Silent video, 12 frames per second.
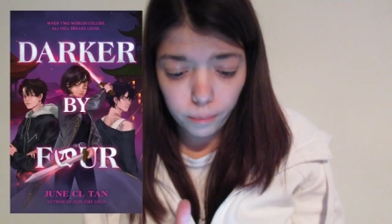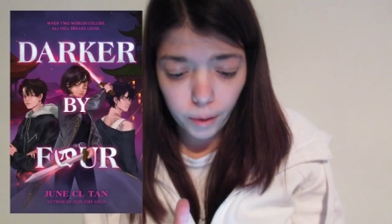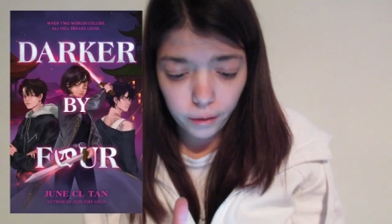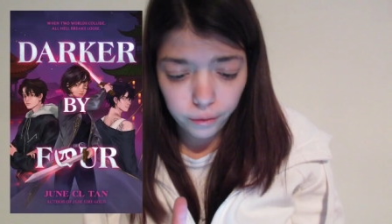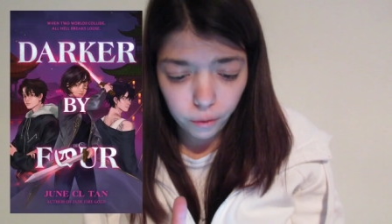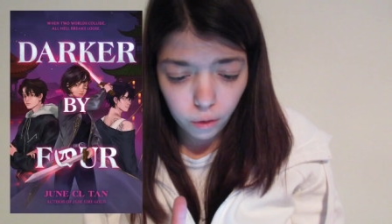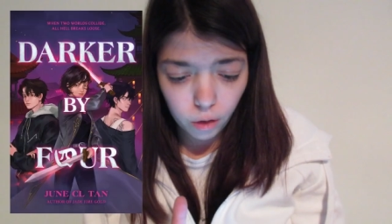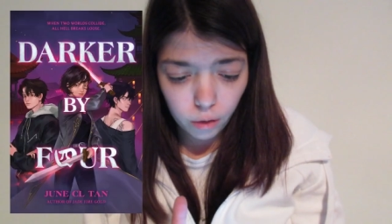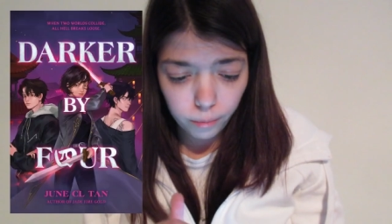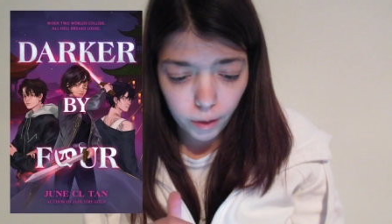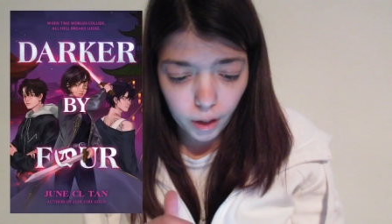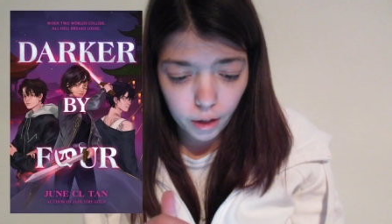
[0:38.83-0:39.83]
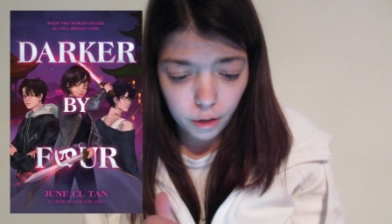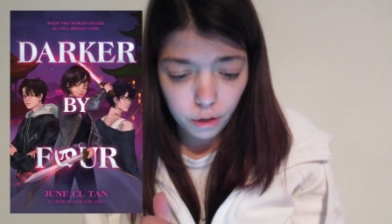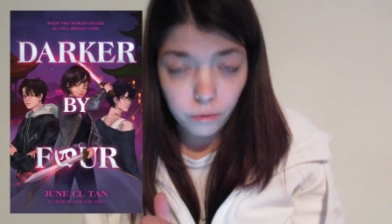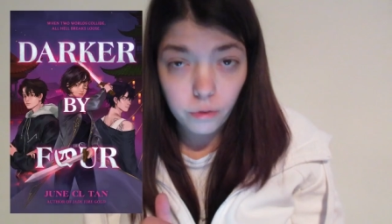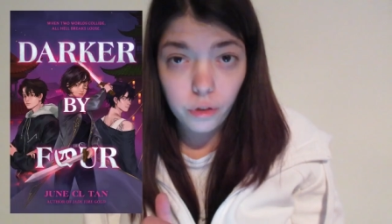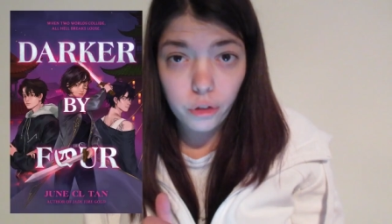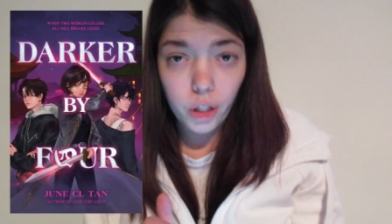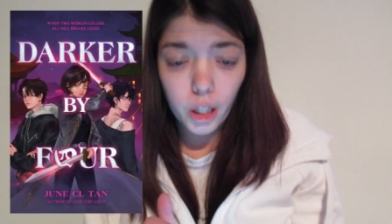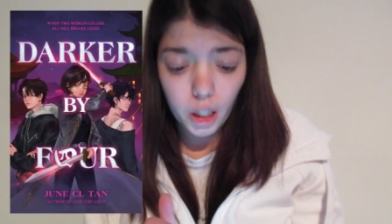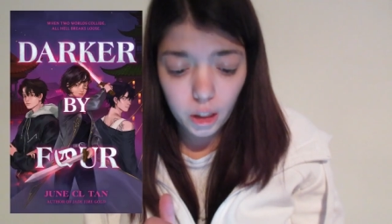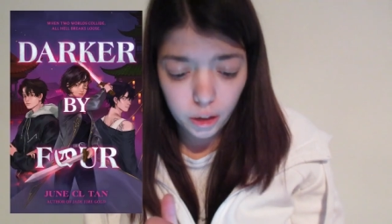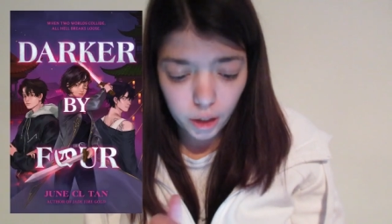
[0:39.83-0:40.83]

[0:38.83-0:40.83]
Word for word: by Four by June C. L.